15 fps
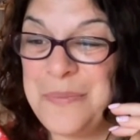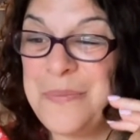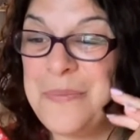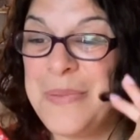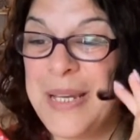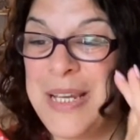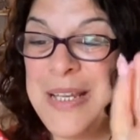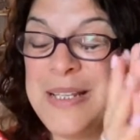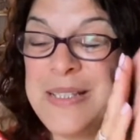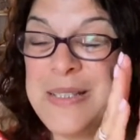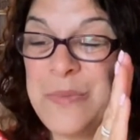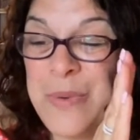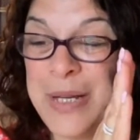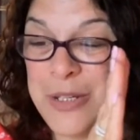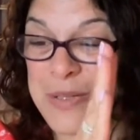because
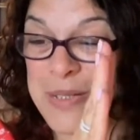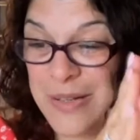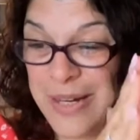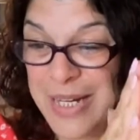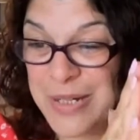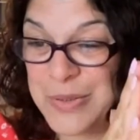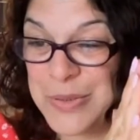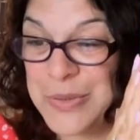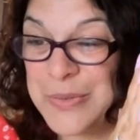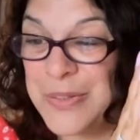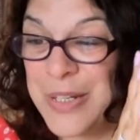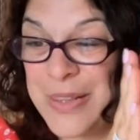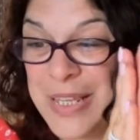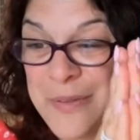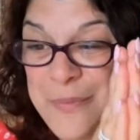when you cycle, if you
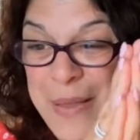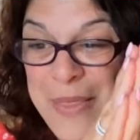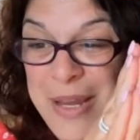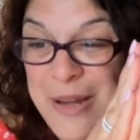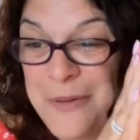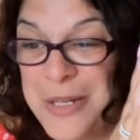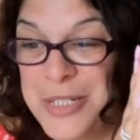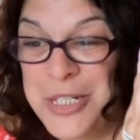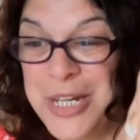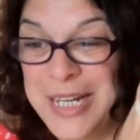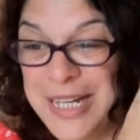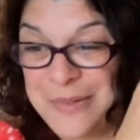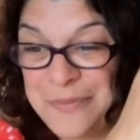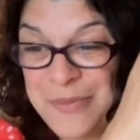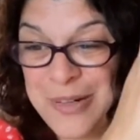think about the hero's
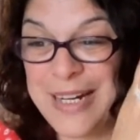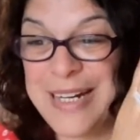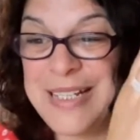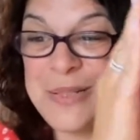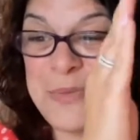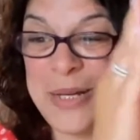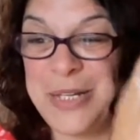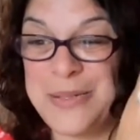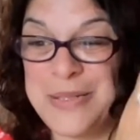journey, right? So when you